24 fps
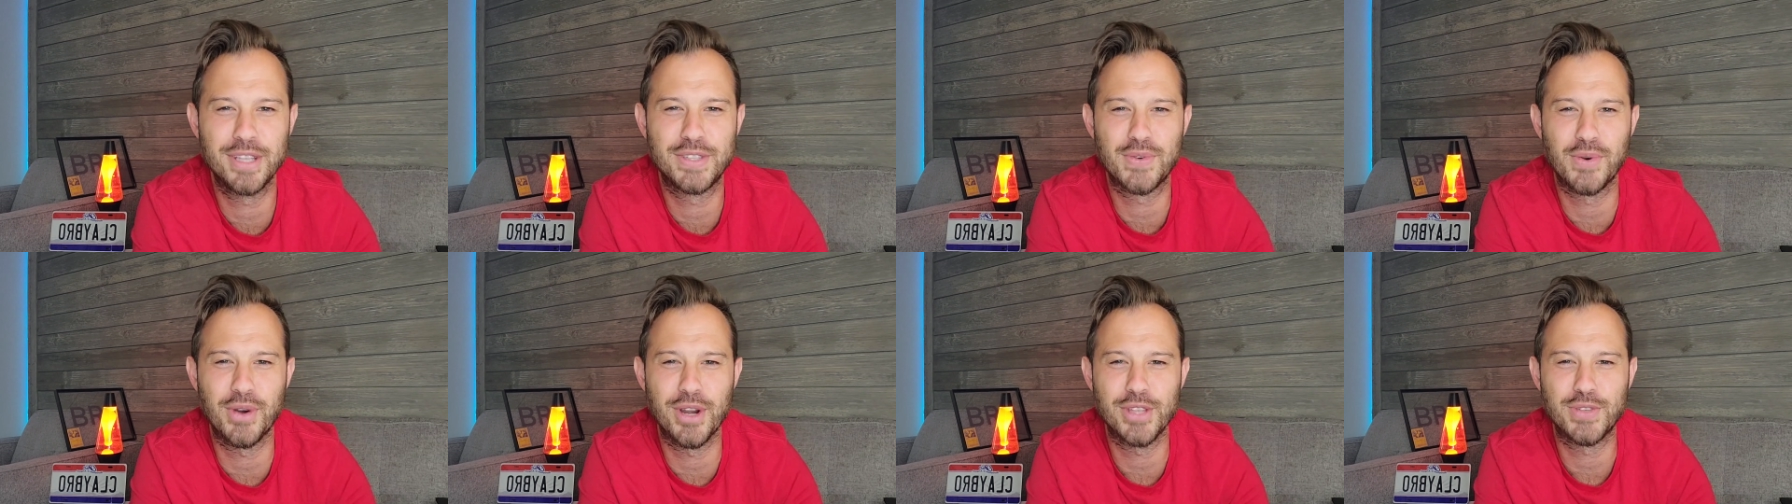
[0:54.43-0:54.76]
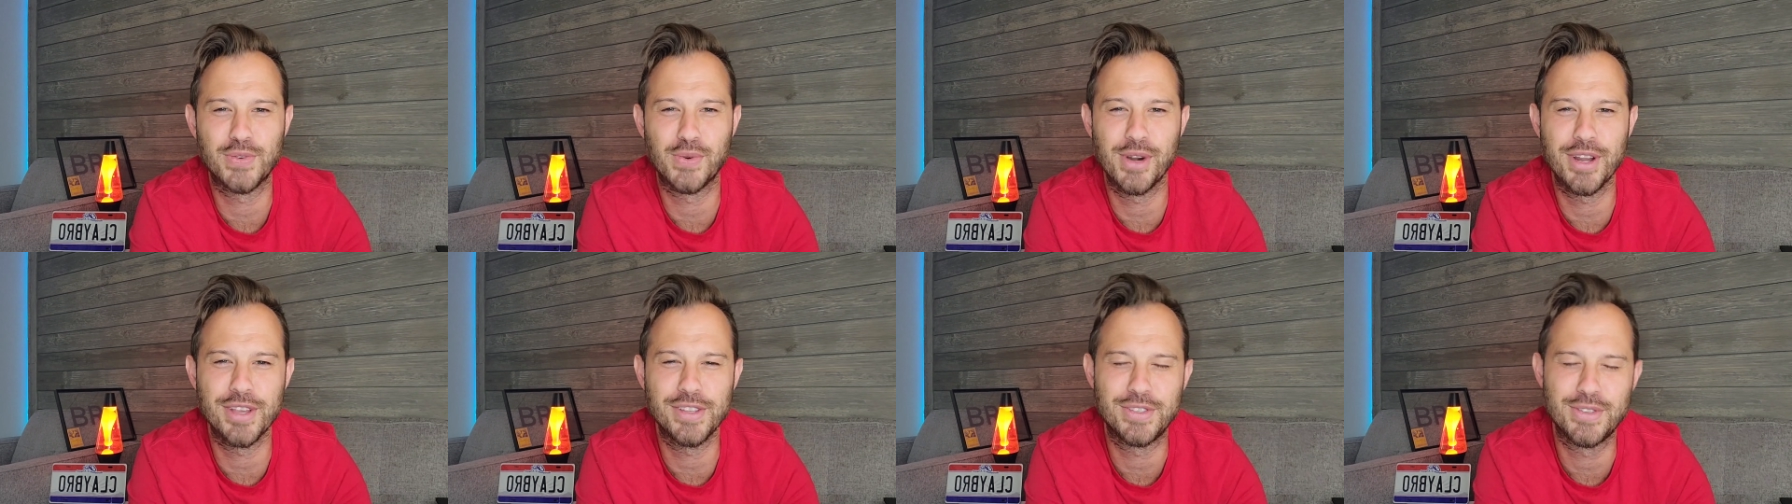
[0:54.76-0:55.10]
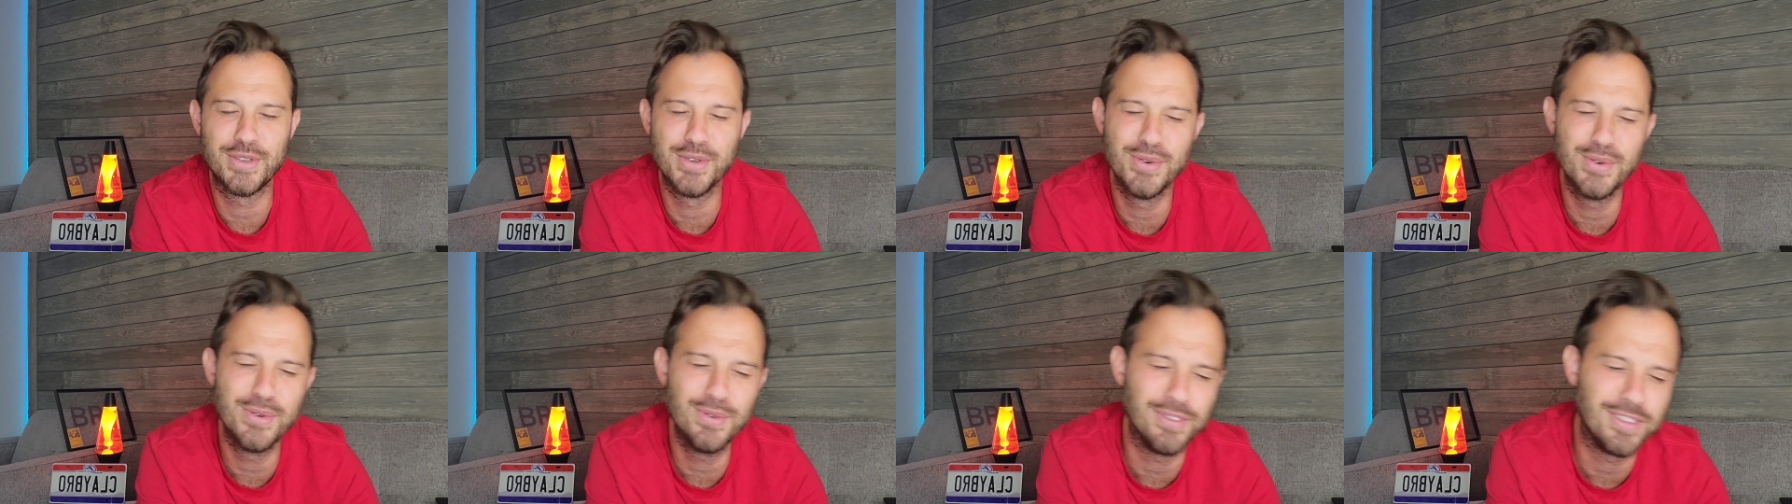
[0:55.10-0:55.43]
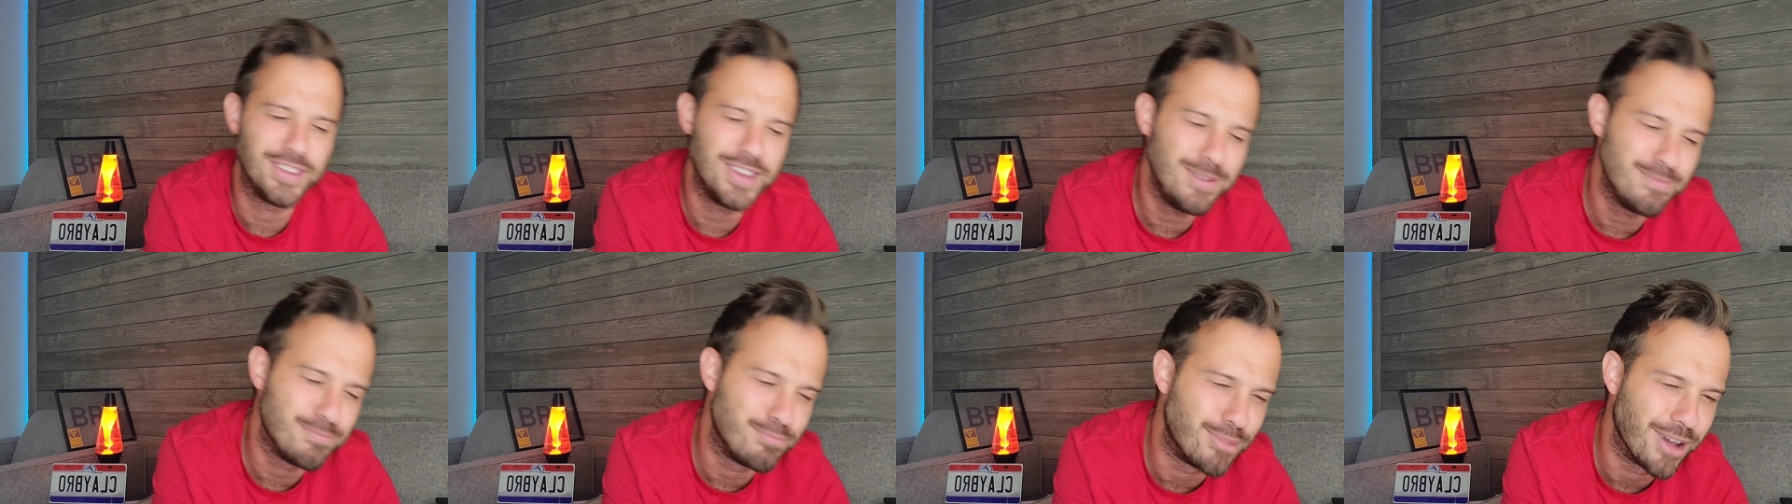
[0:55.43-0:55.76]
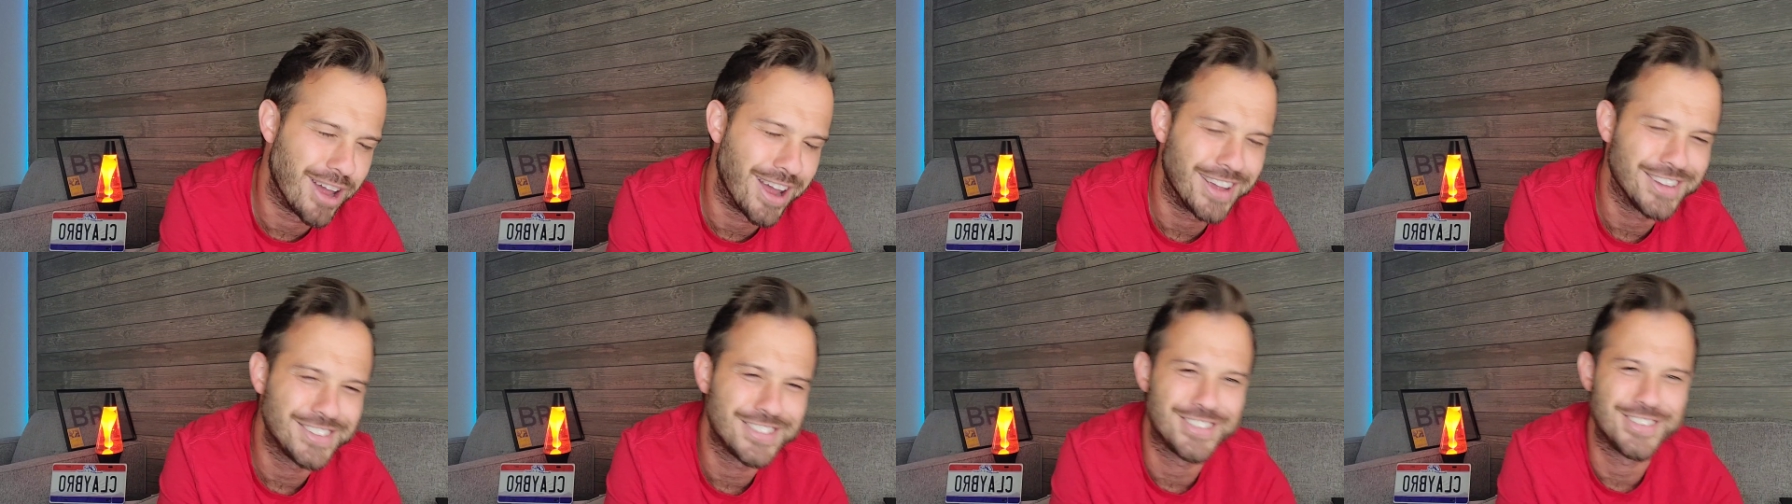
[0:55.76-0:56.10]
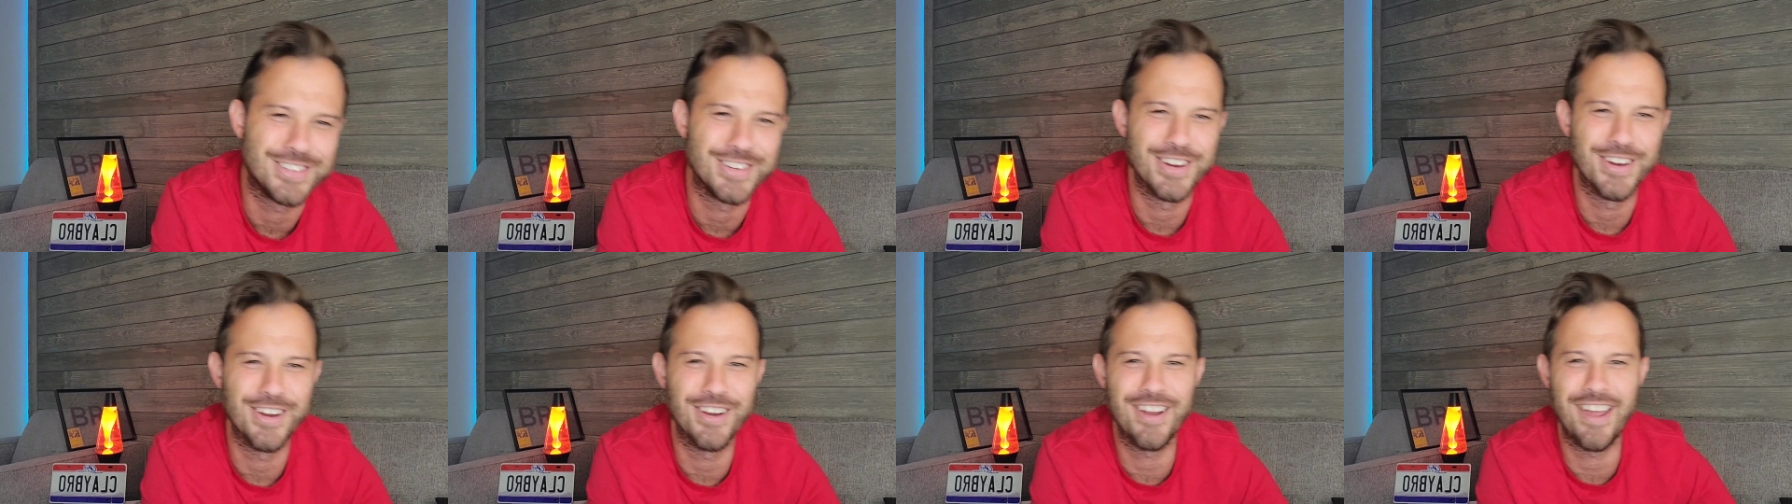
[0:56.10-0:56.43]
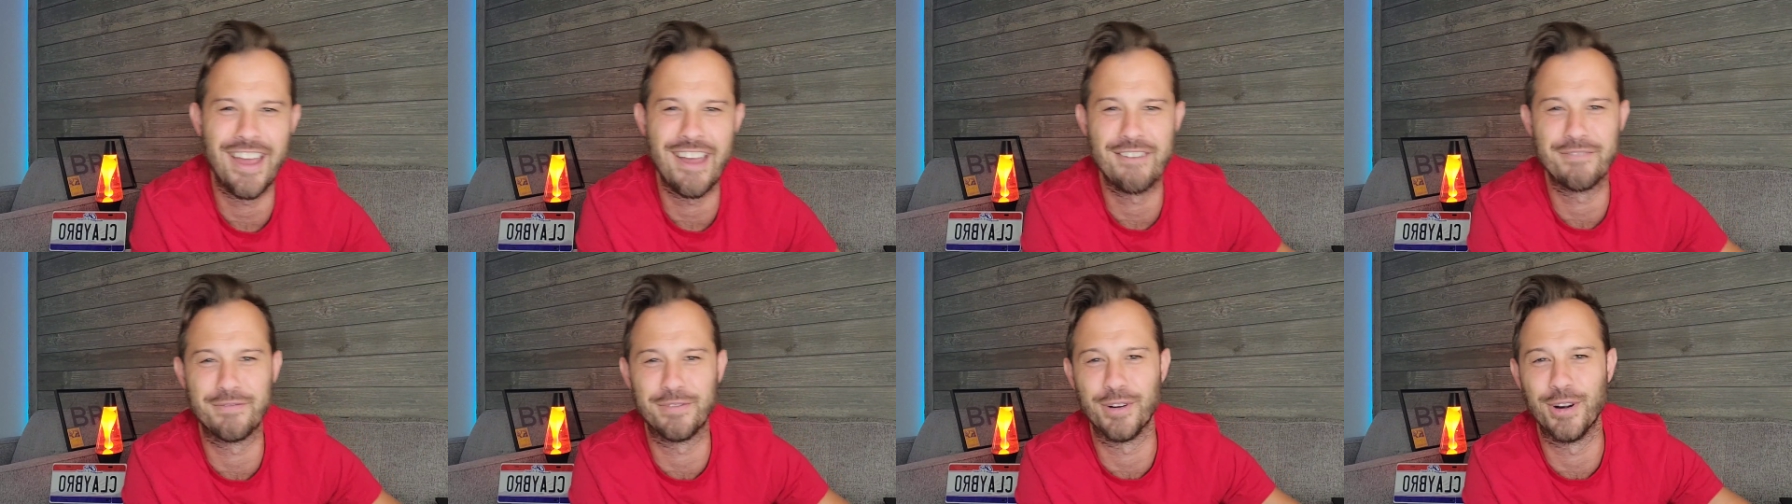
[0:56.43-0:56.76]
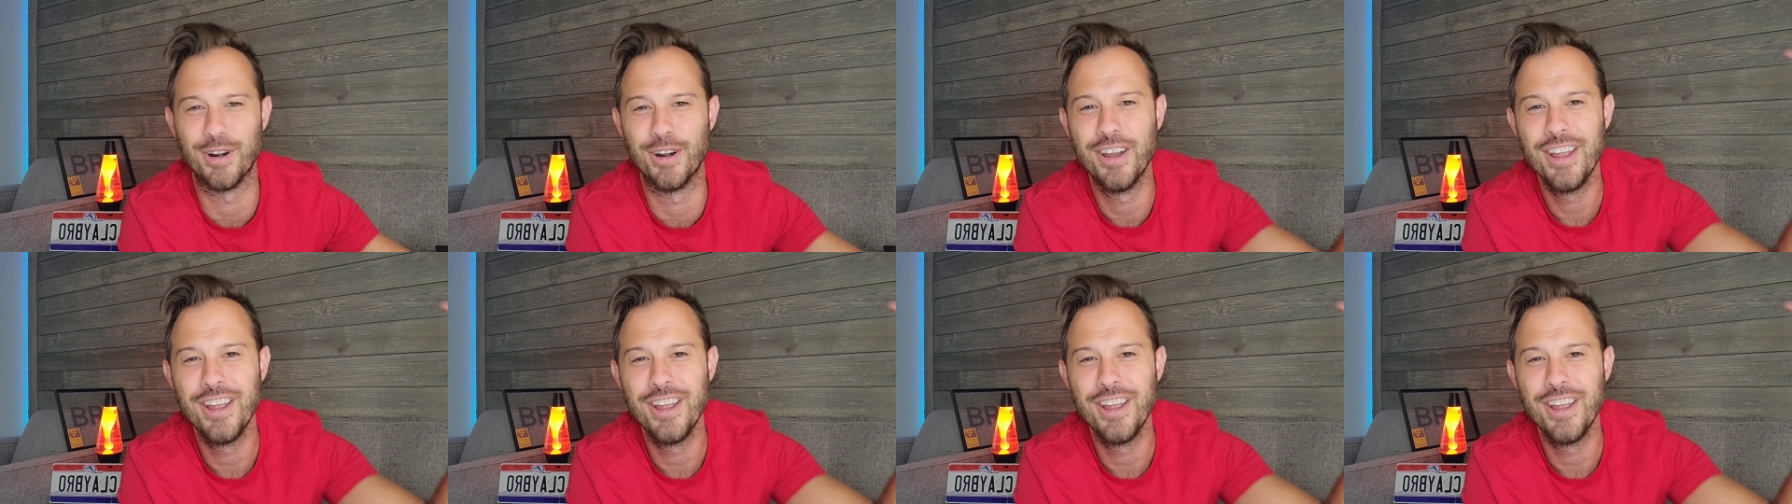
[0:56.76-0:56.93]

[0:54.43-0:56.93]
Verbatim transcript: 2022 the best year ever.